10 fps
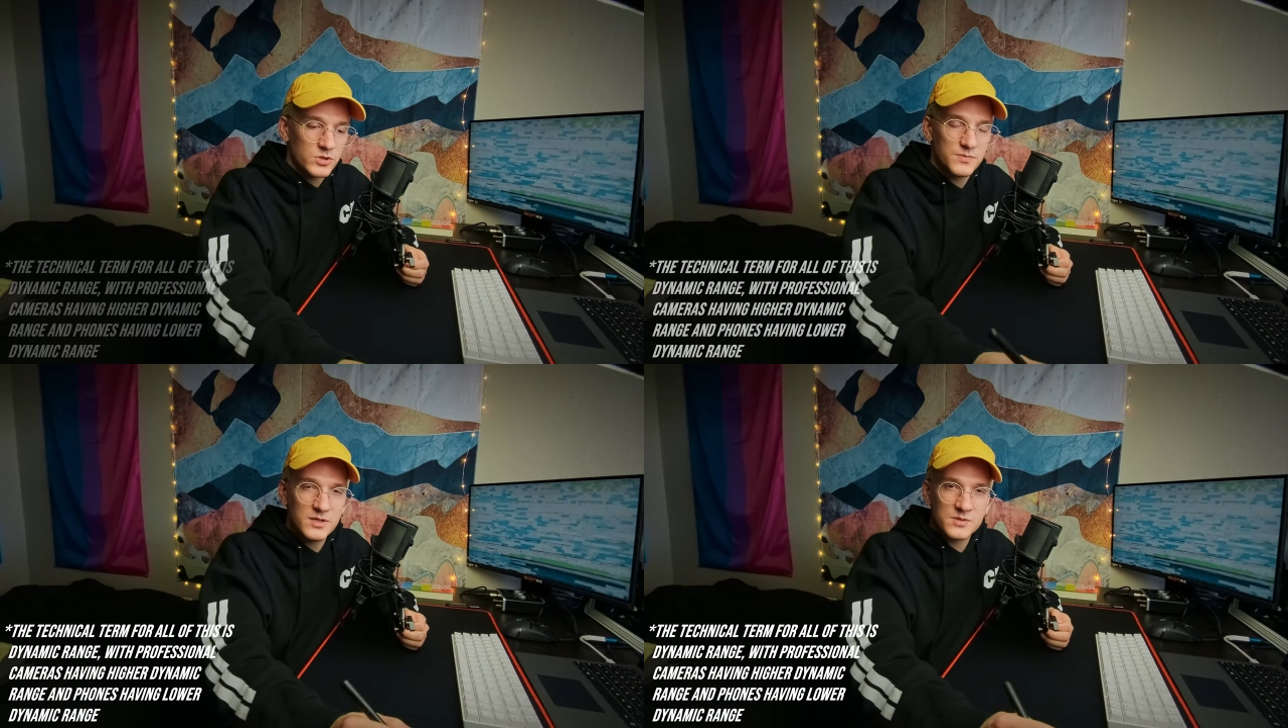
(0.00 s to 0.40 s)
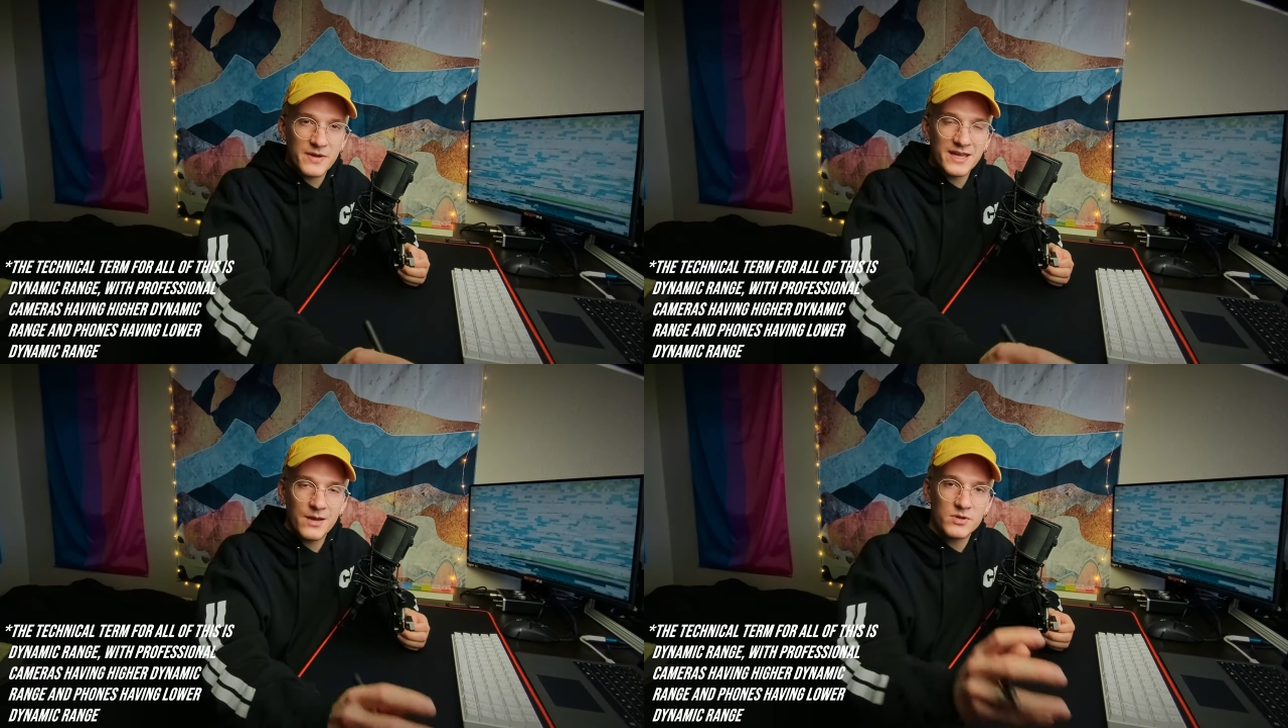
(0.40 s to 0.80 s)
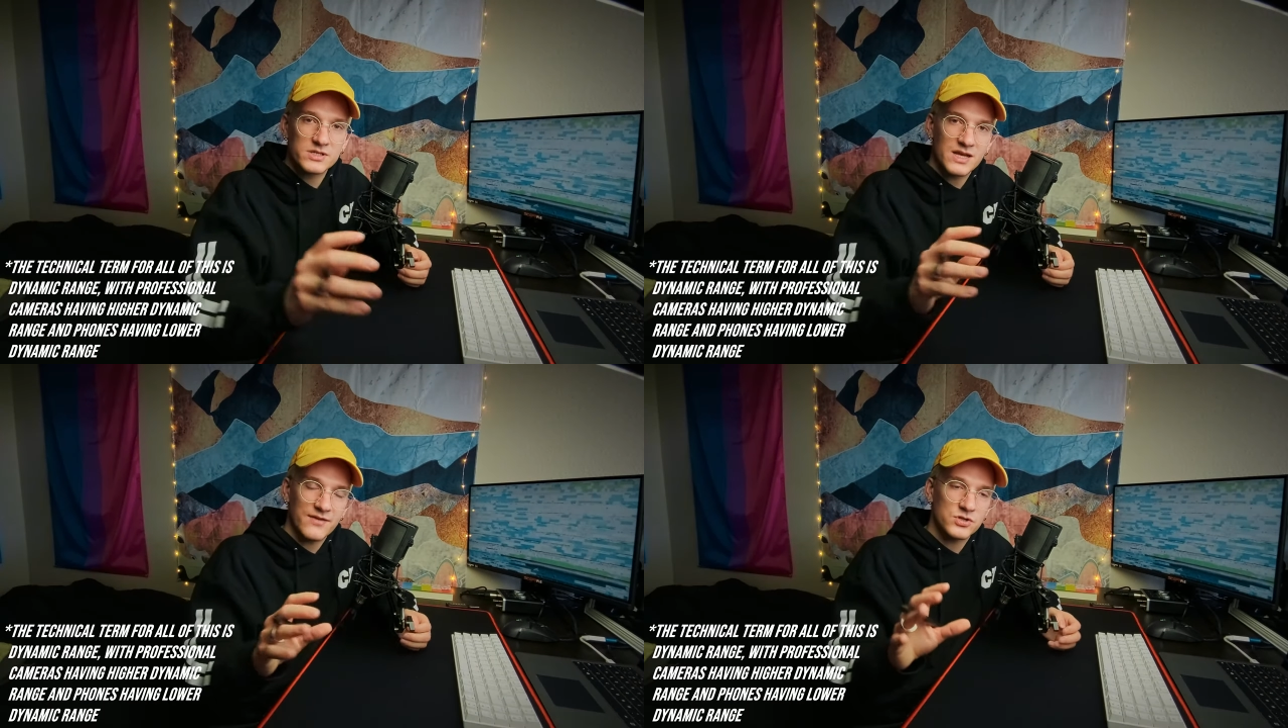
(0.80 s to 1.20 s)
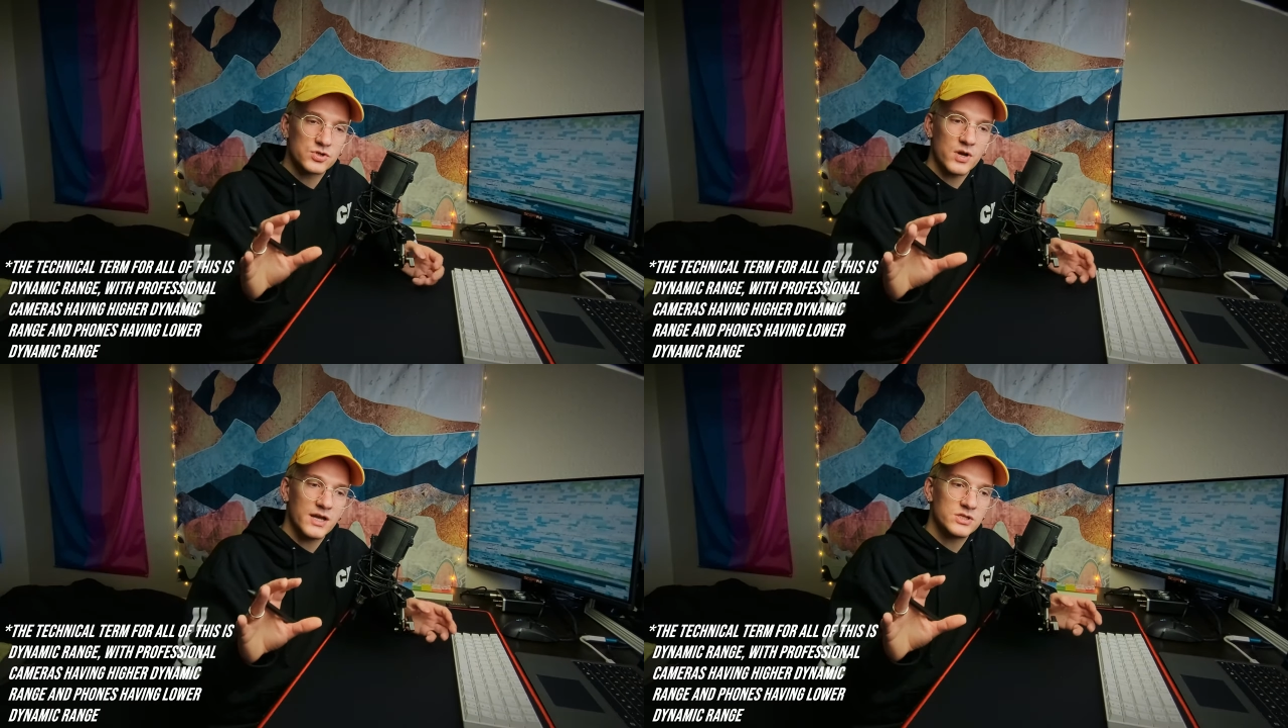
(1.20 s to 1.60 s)
which means my camera doesn't have to
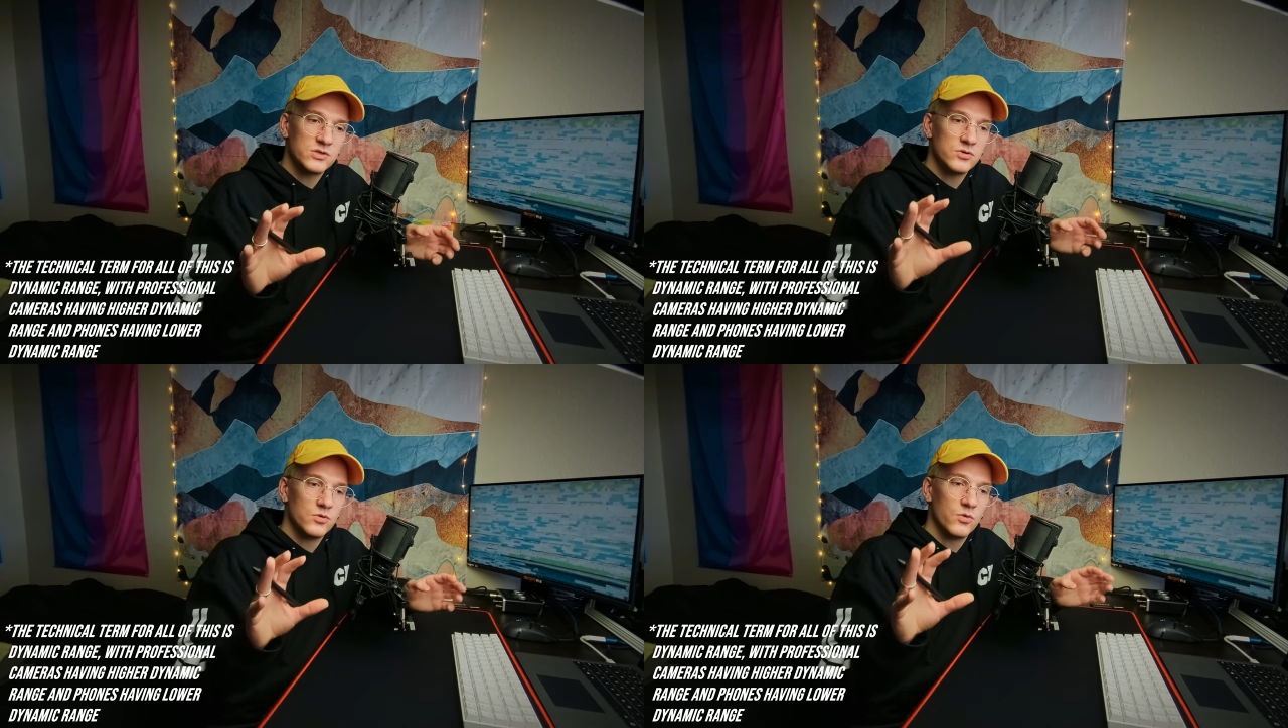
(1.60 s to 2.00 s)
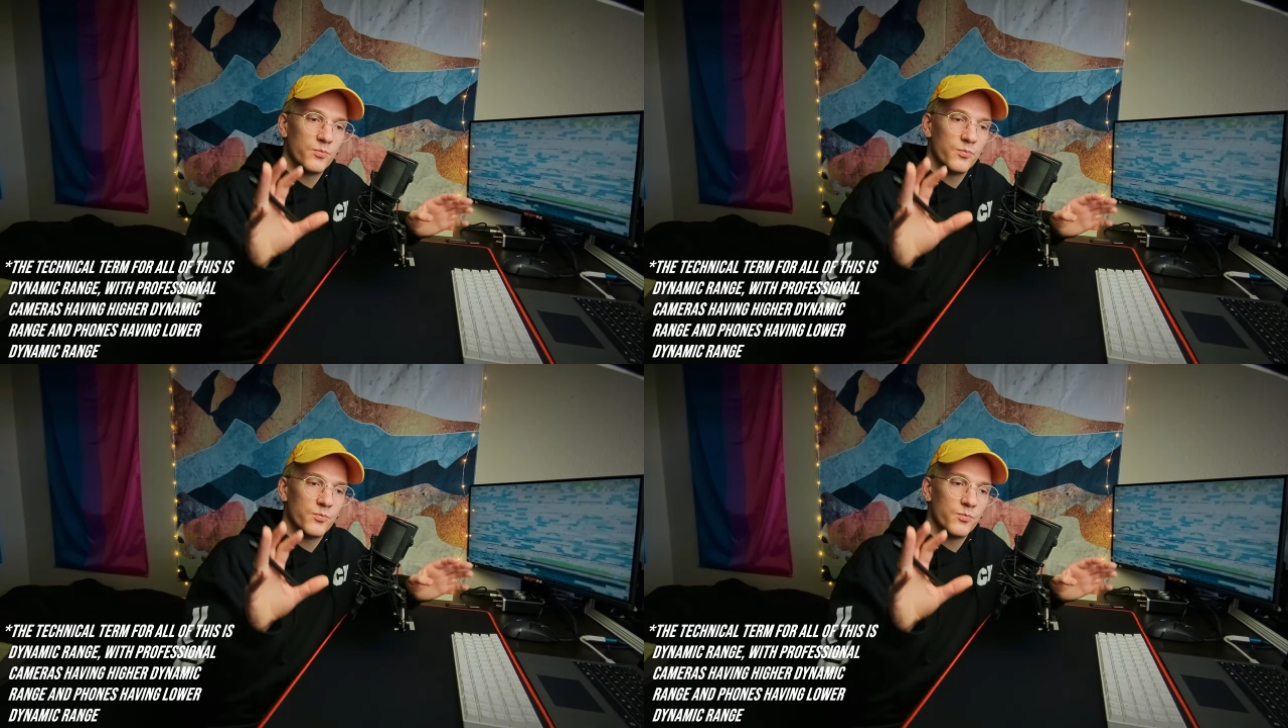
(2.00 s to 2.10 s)
try to